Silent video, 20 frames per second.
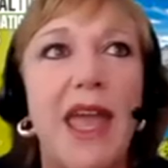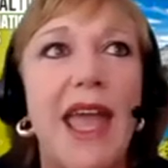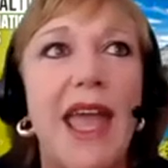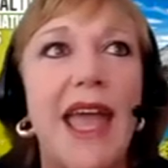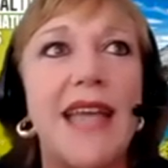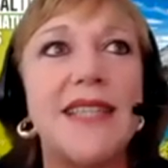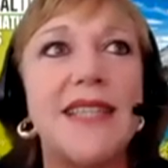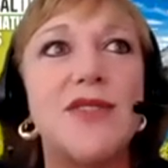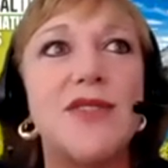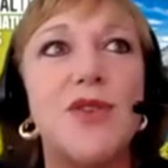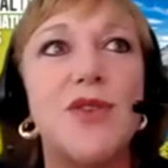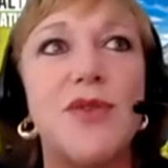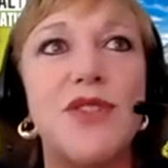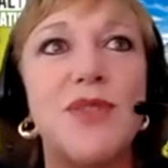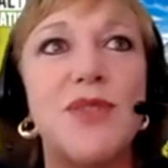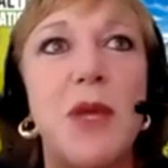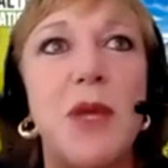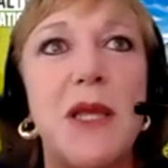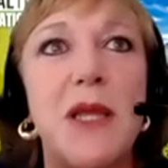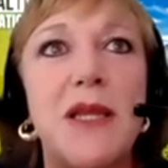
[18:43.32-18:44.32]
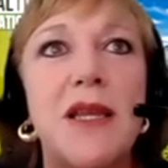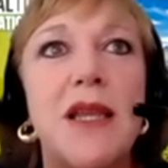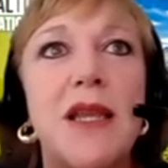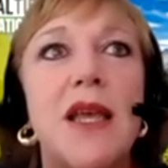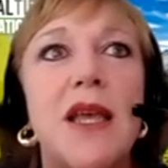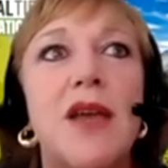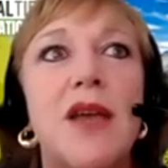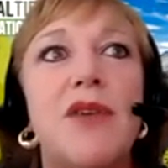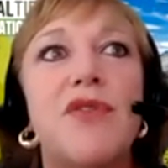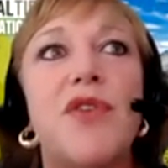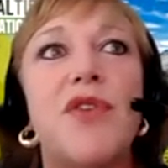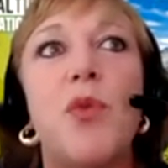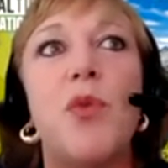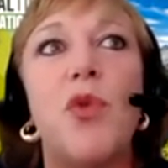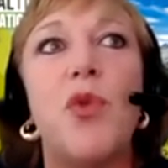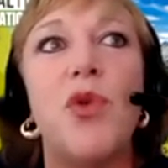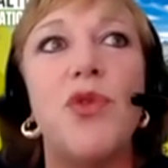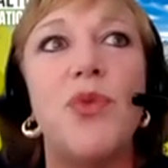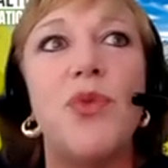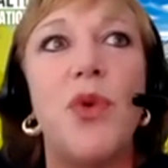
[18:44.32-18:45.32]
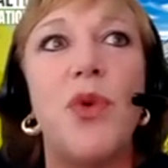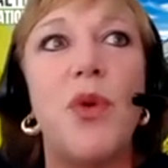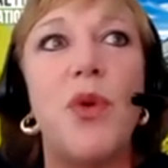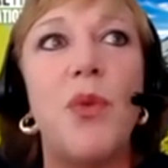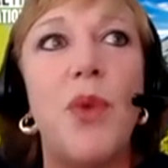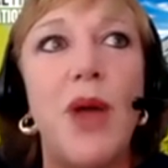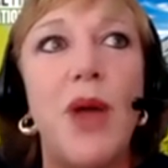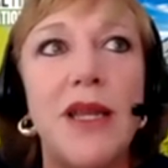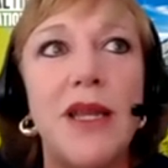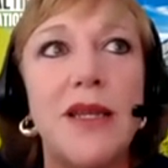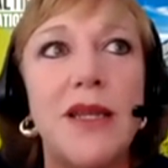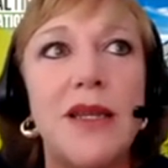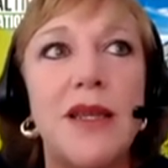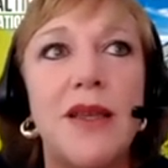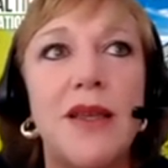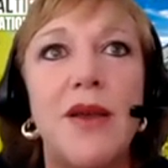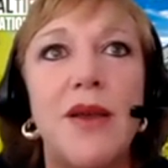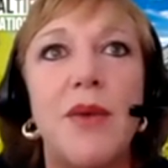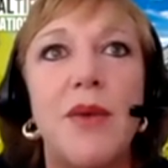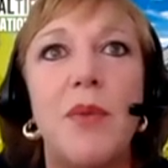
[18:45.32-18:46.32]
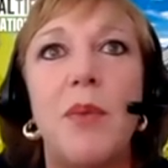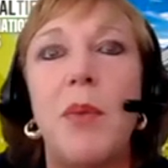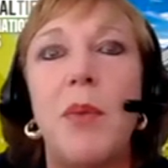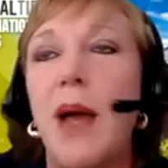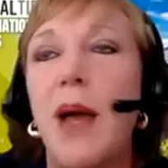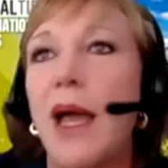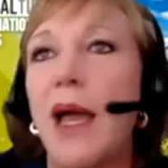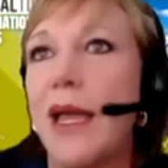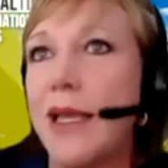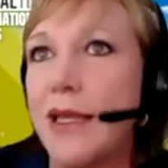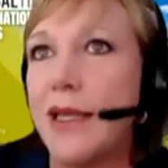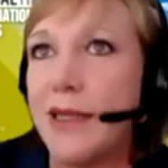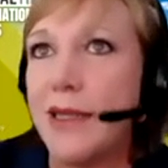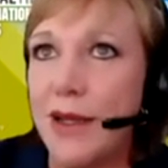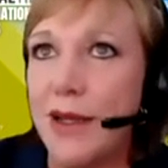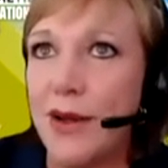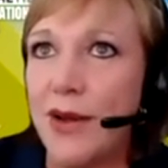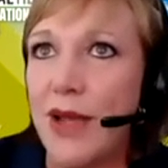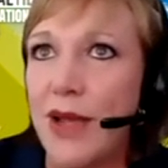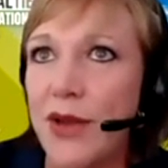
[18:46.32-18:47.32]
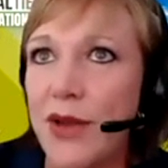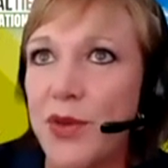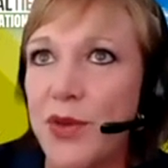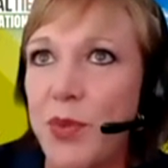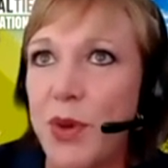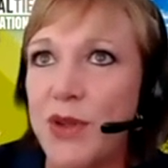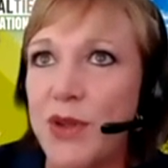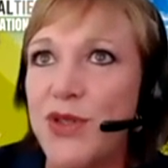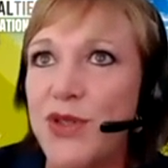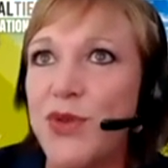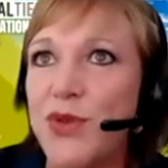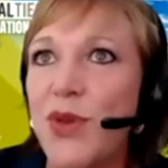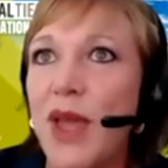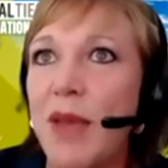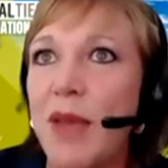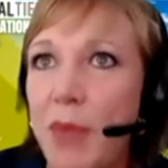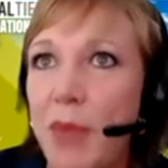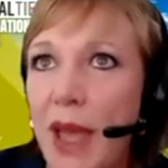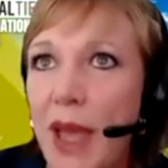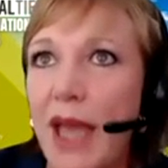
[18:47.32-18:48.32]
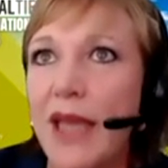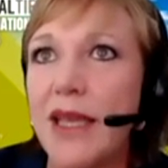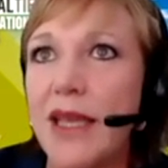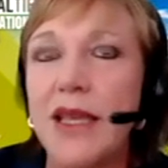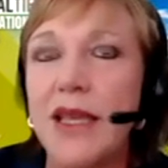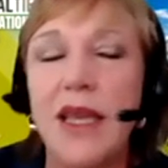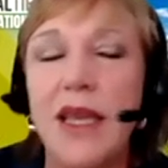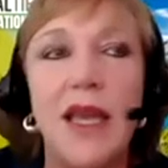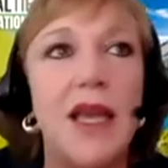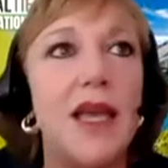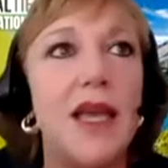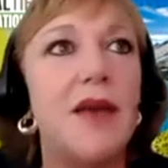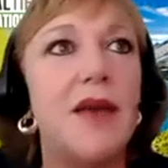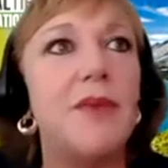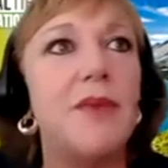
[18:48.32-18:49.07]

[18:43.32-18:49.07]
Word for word: ex-servicemen from World War I by their counterparts who came back um,